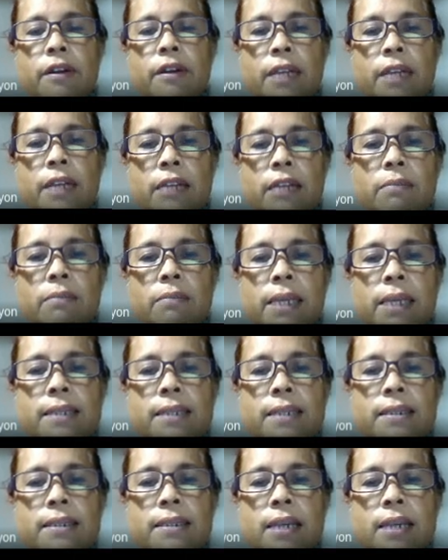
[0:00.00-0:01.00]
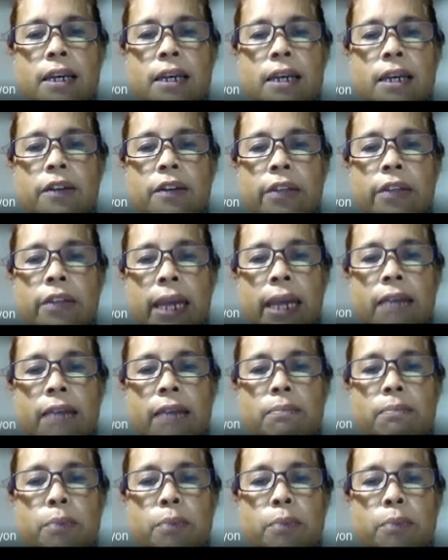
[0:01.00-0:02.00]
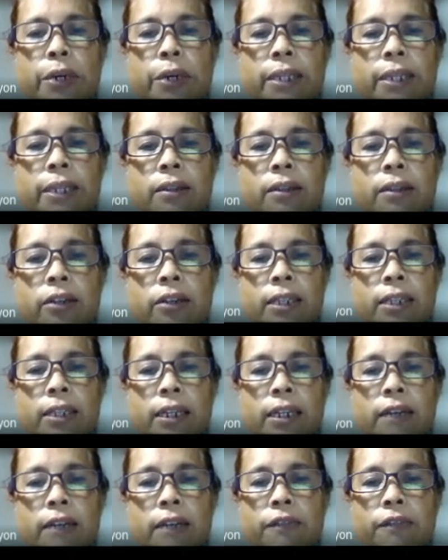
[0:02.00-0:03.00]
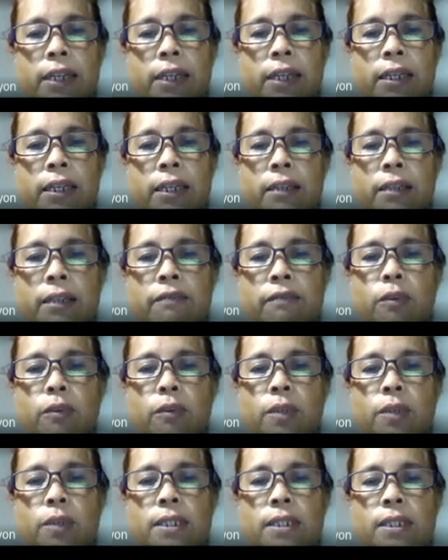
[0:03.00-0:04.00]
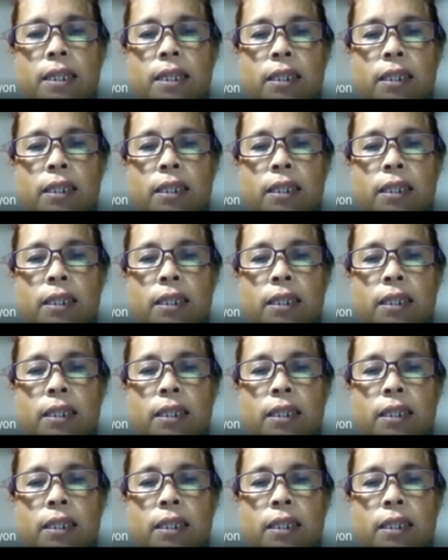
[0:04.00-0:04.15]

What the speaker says: That means the endpoint on the left -2 is not